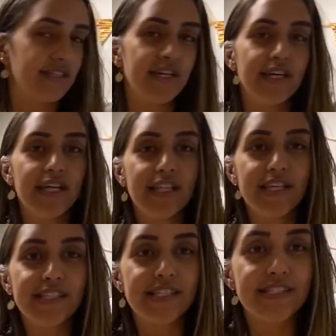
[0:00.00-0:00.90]
Yes.
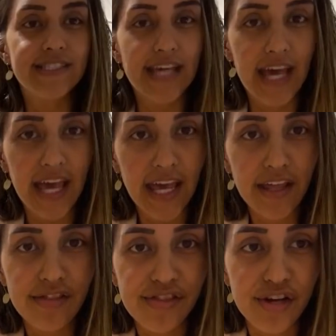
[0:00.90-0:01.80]
This is
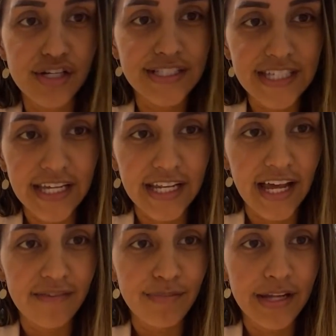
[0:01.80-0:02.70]
day 13
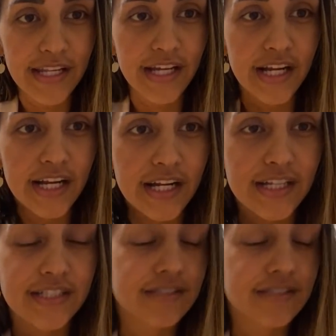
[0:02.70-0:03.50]
I've been here.